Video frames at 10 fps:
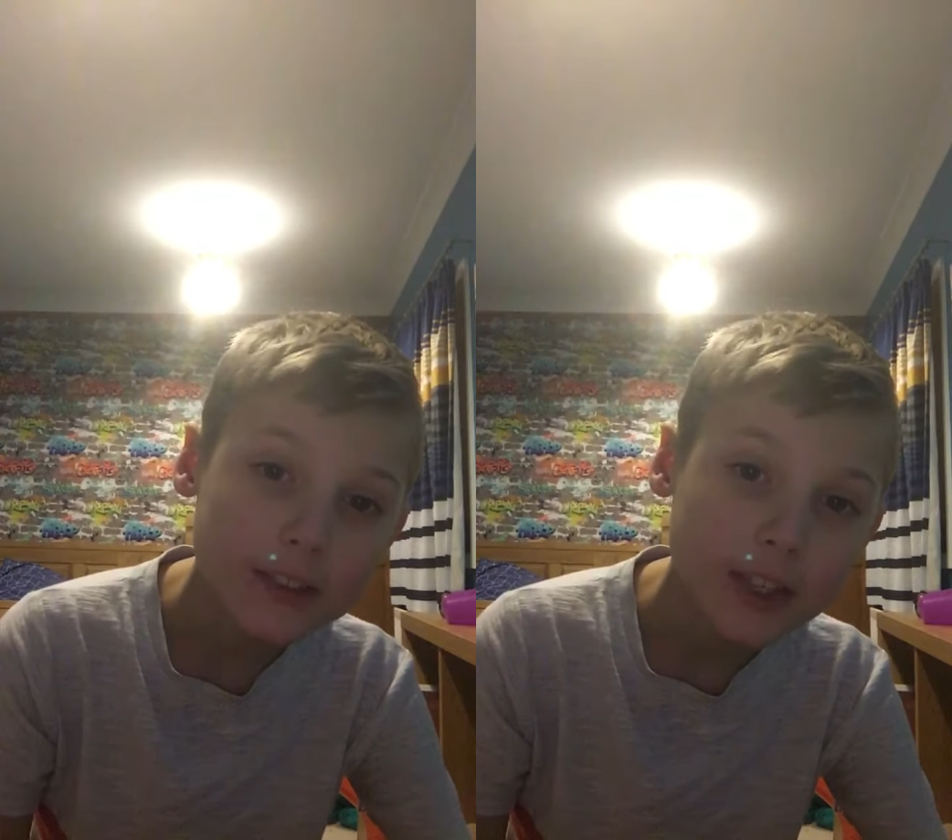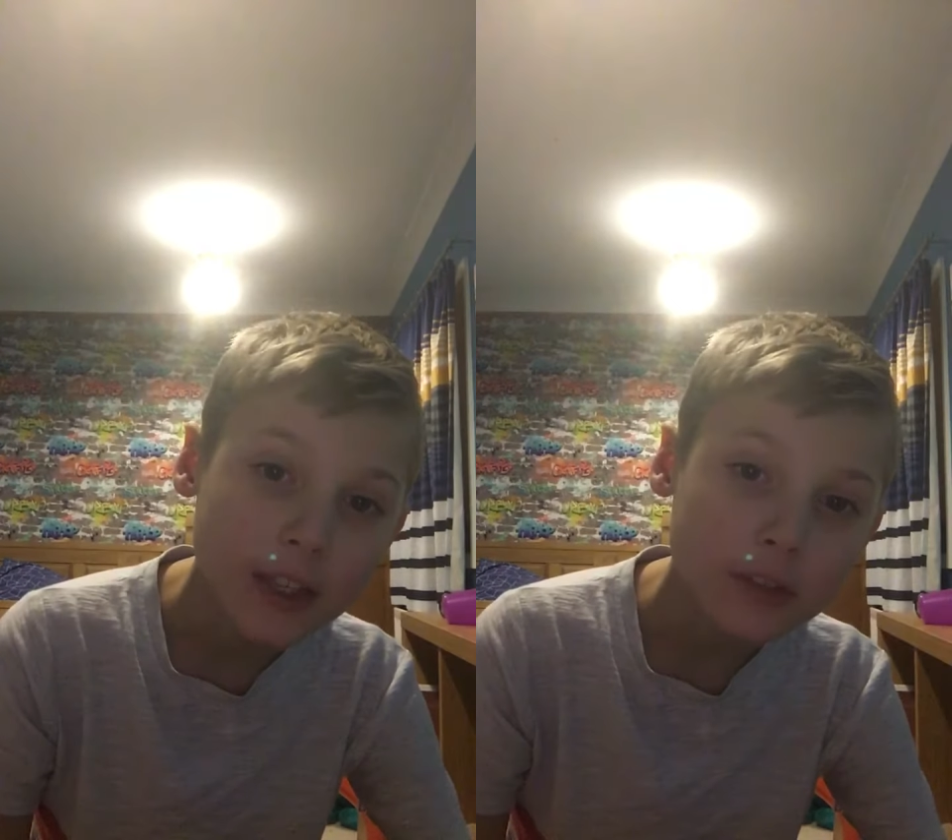
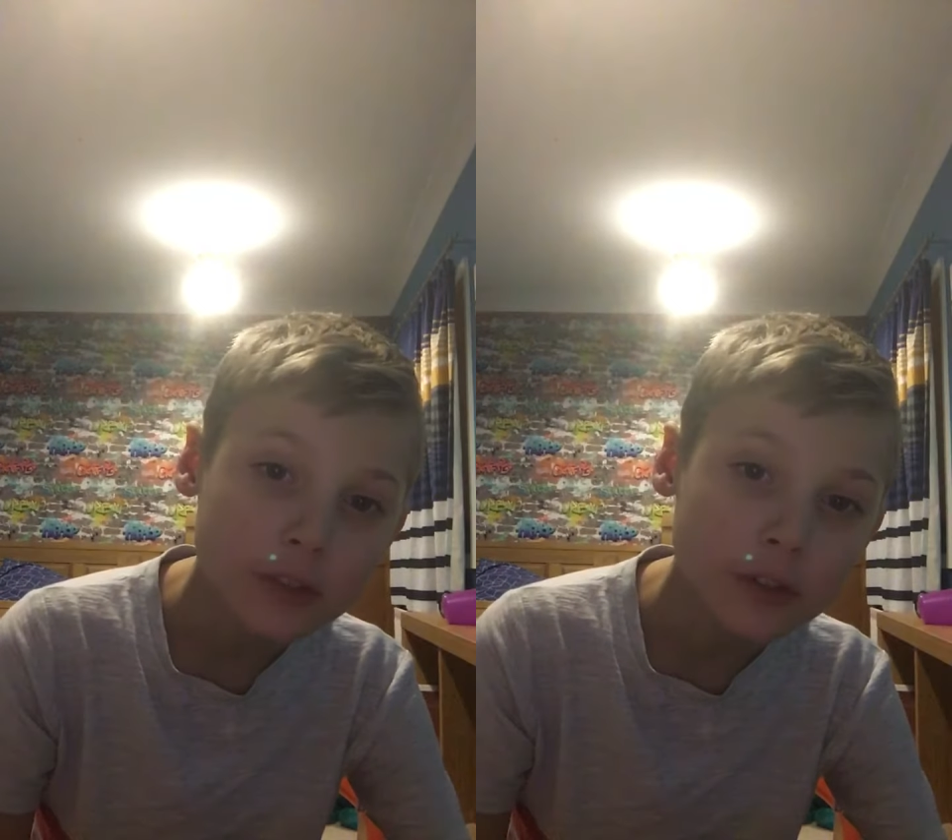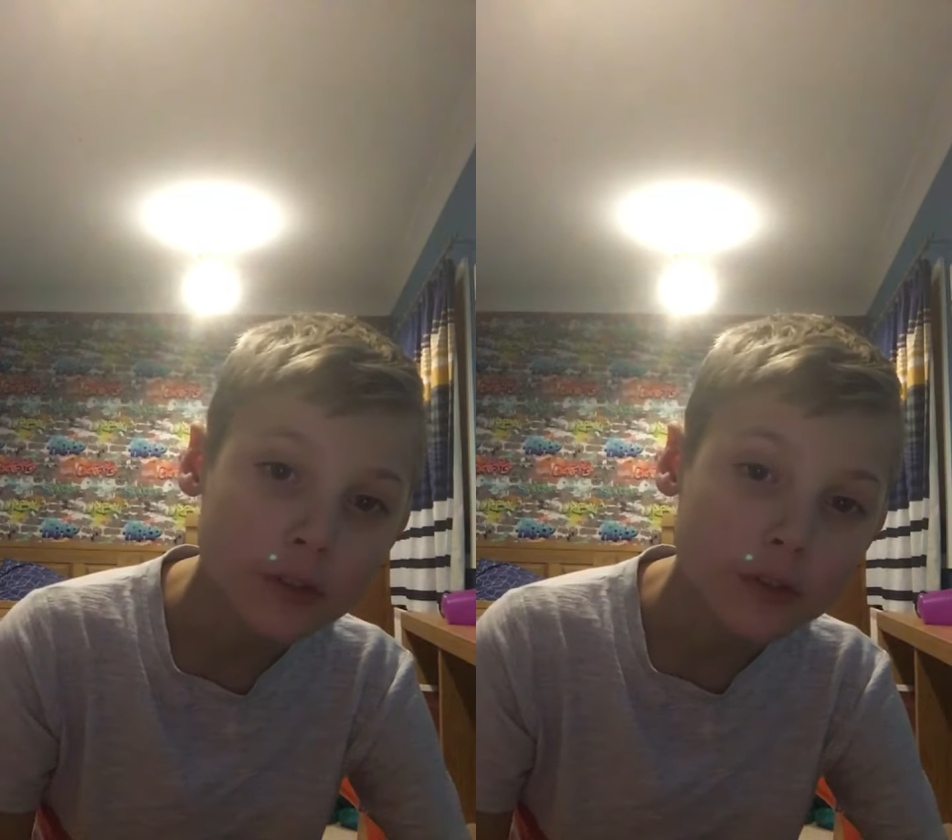that
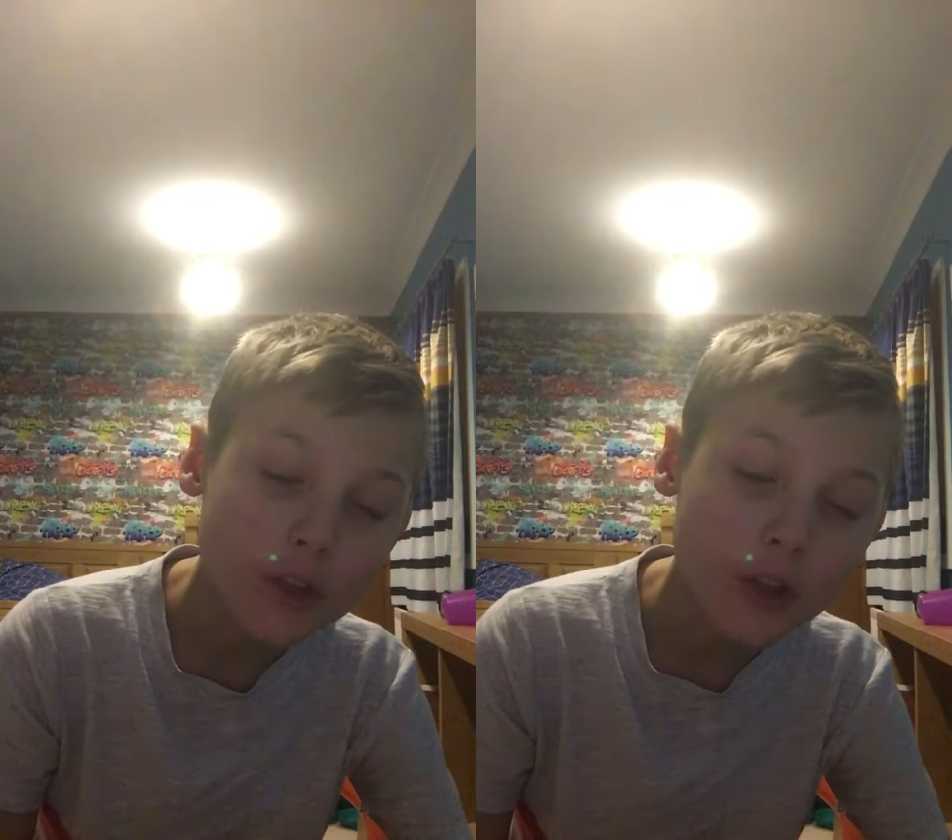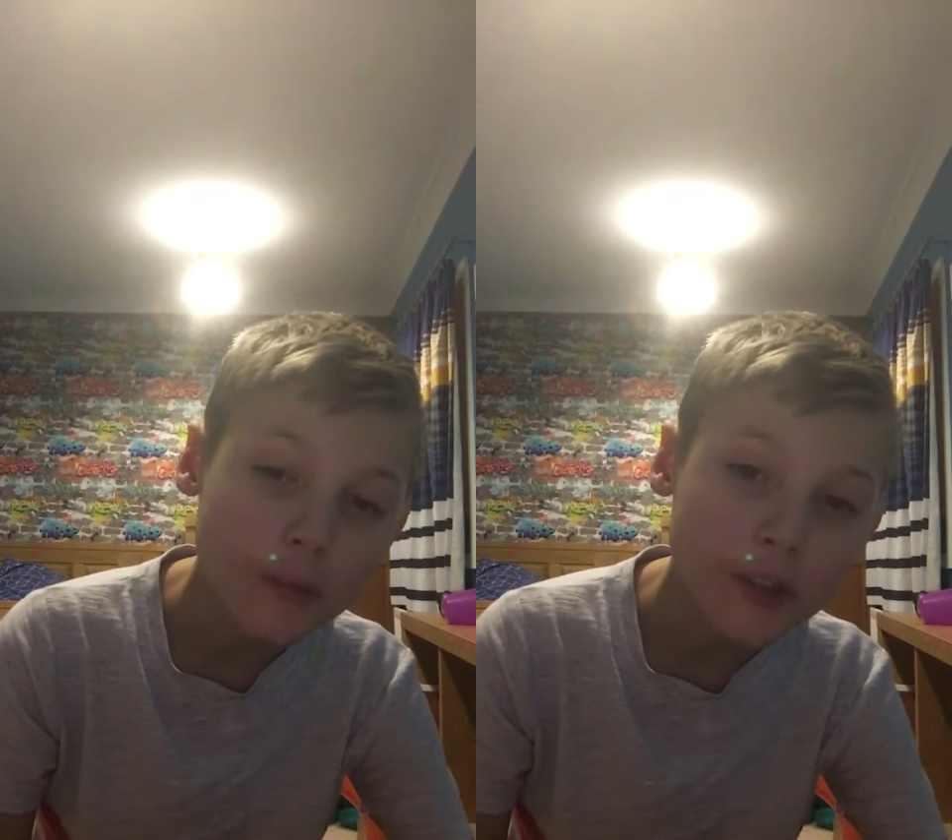soon
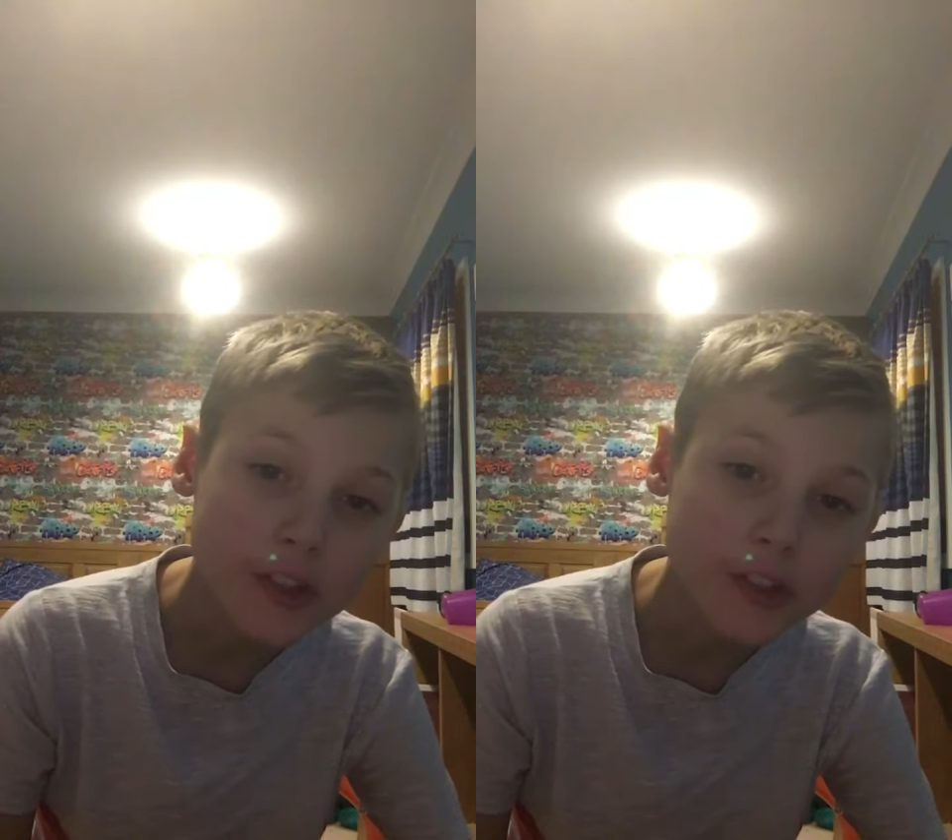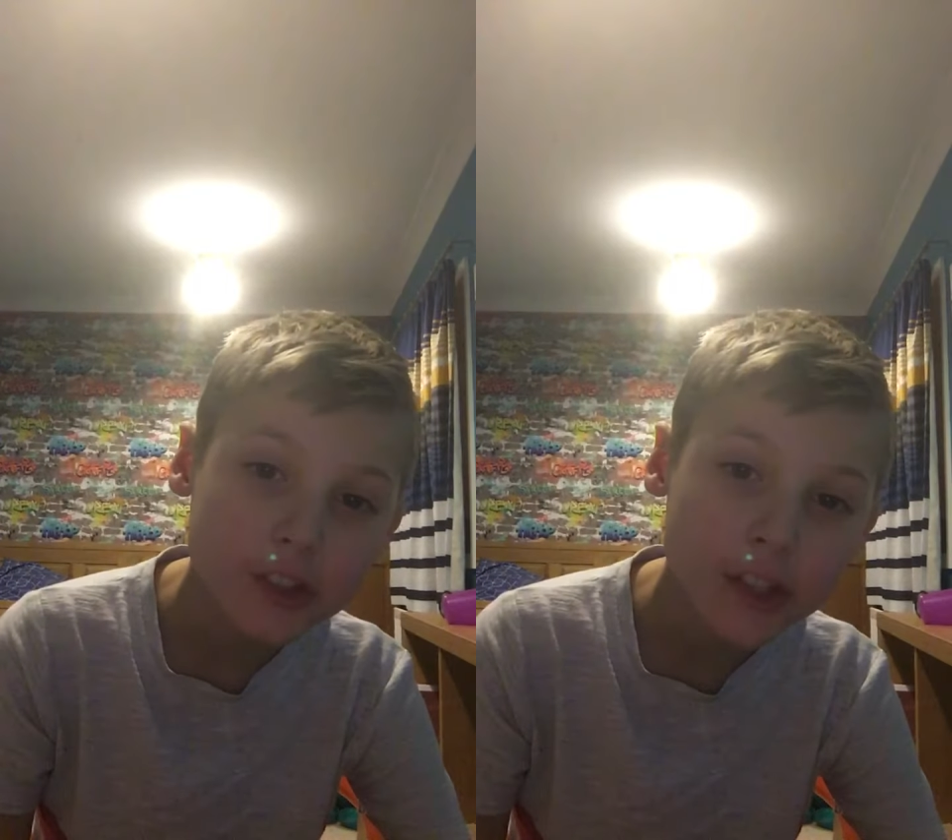because I'm in
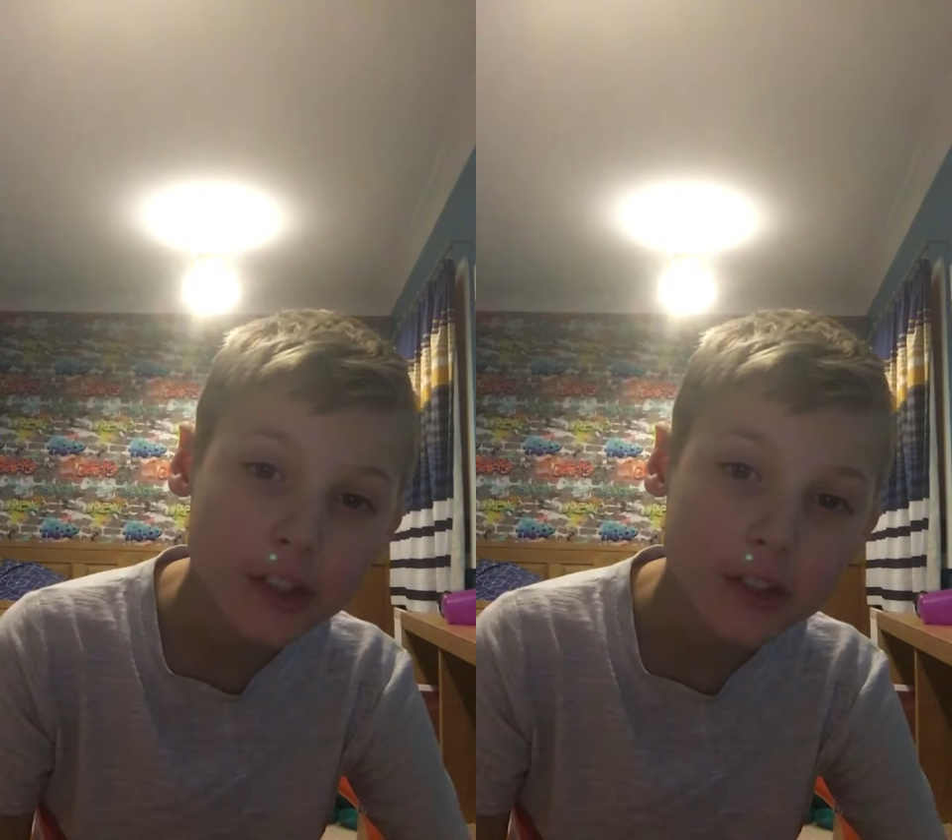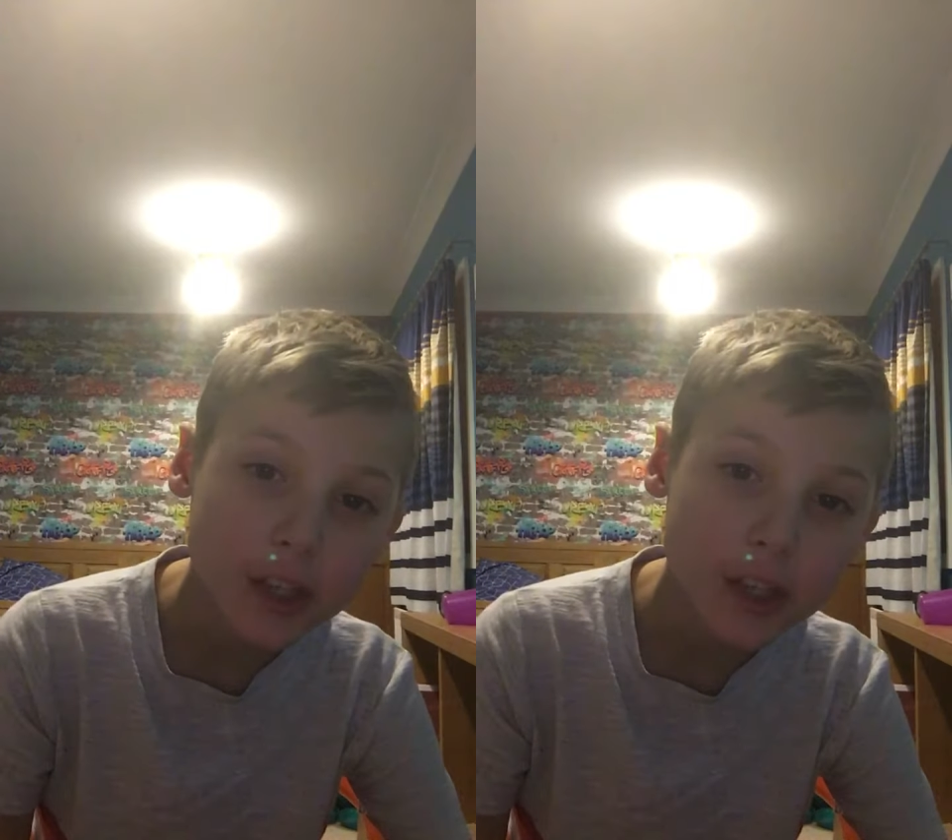year six